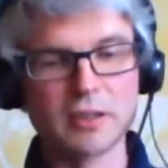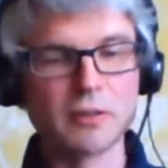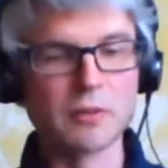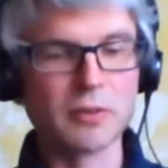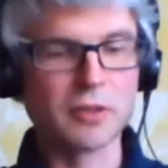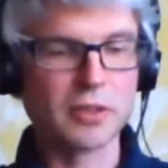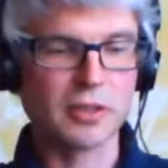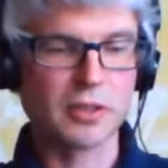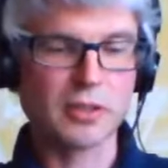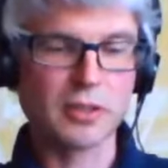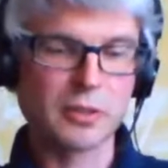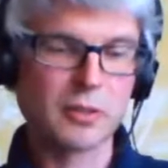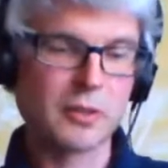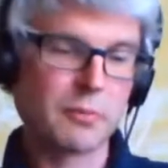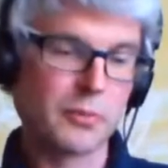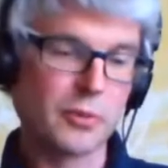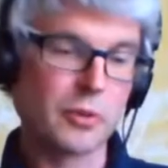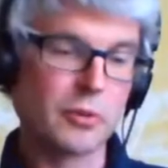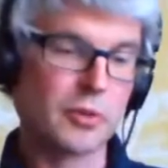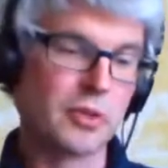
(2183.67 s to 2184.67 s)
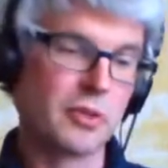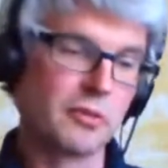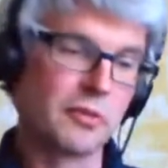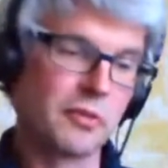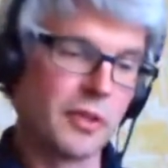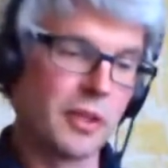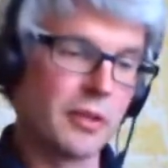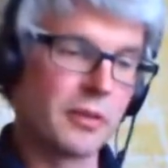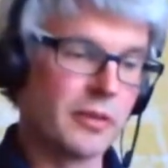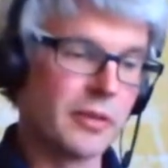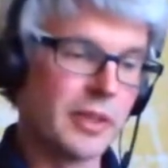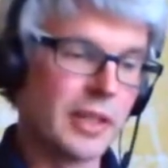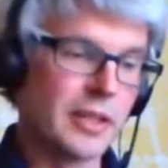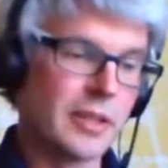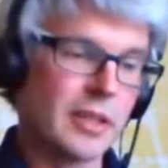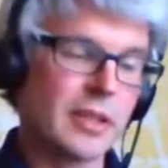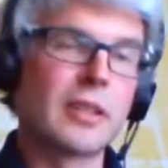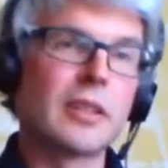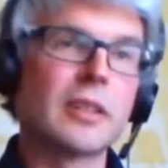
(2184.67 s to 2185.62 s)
You're just going to talk to your phone, and that's going